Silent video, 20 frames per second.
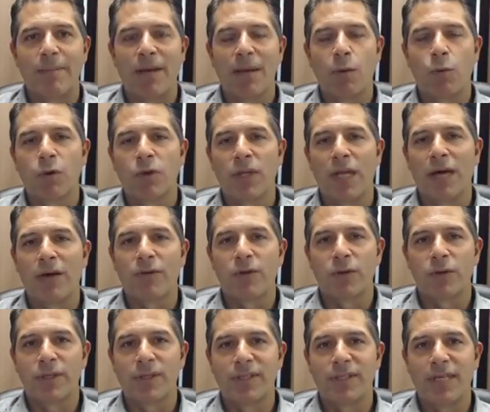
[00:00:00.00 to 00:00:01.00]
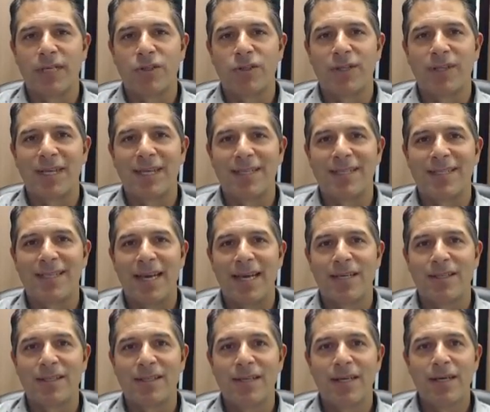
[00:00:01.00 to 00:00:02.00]
by the World Health Organization that
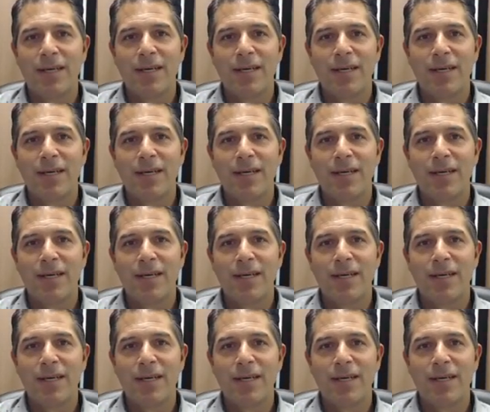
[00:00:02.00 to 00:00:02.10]
says